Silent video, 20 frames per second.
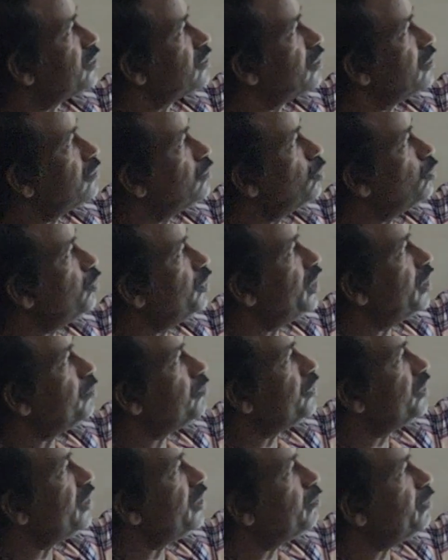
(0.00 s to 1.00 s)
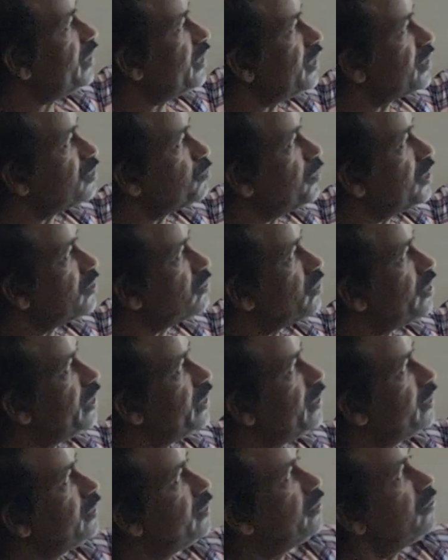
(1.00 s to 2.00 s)
bar squared. 2me by h bar
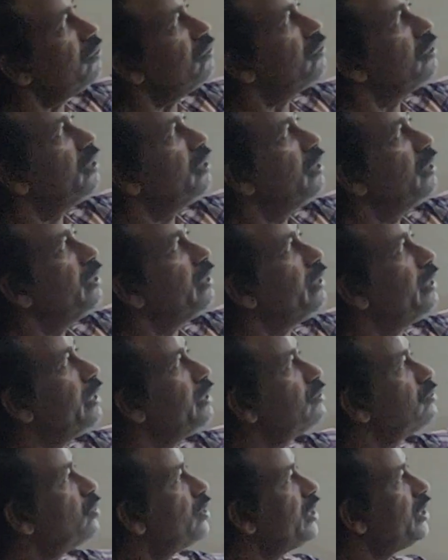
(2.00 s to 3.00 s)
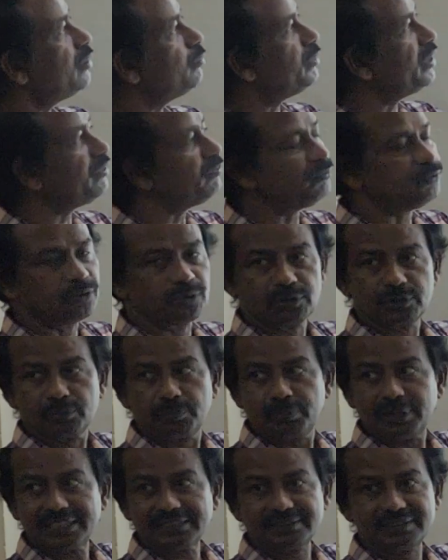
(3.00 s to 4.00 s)
squared into a squared by
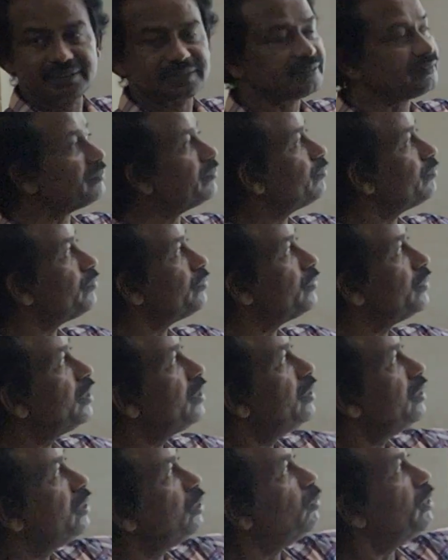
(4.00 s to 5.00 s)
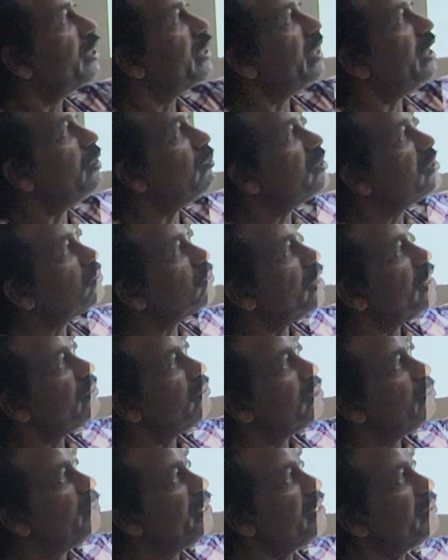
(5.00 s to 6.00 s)
4 plus your k1
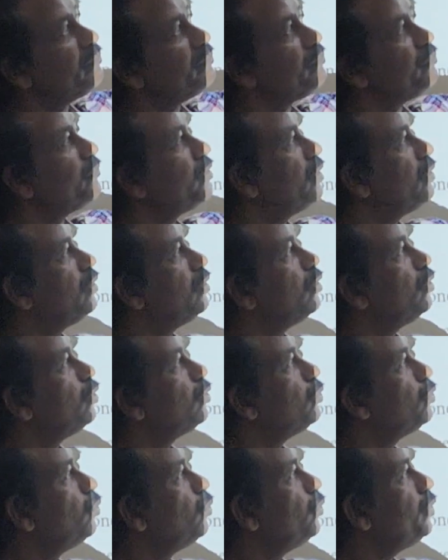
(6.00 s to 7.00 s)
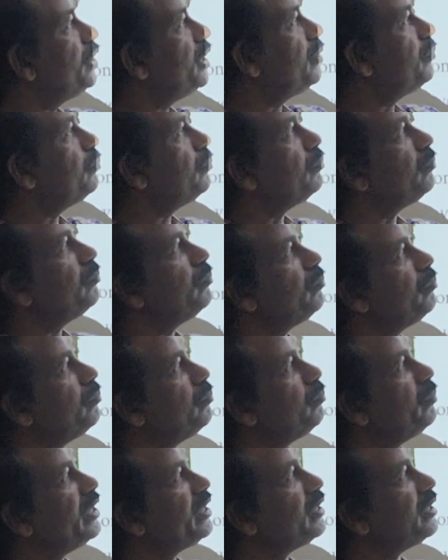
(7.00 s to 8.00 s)
squared will be
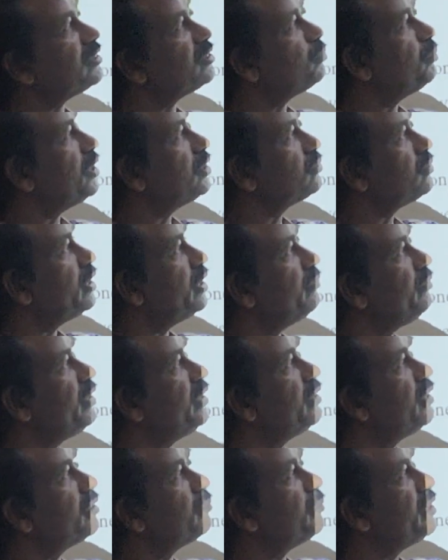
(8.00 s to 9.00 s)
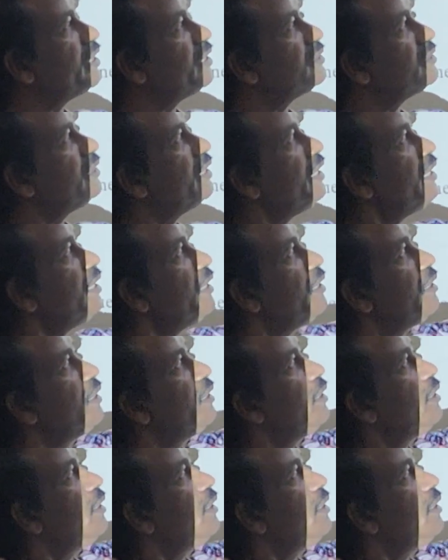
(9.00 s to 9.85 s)
2m by h bar squared v dot minus e